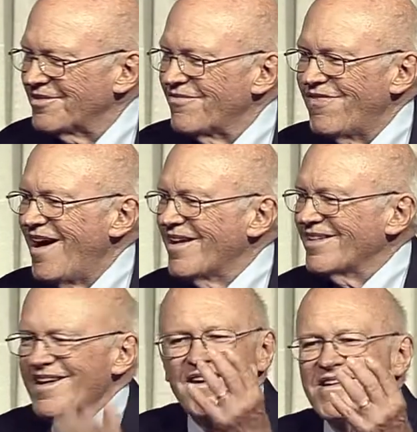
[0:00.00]
And
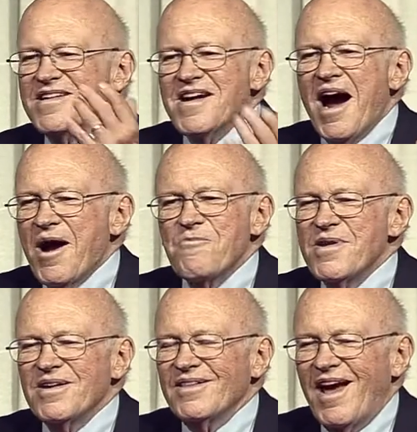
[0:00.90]
finally, I
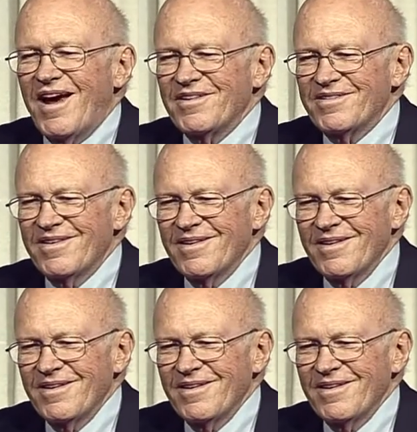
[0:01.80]
realized,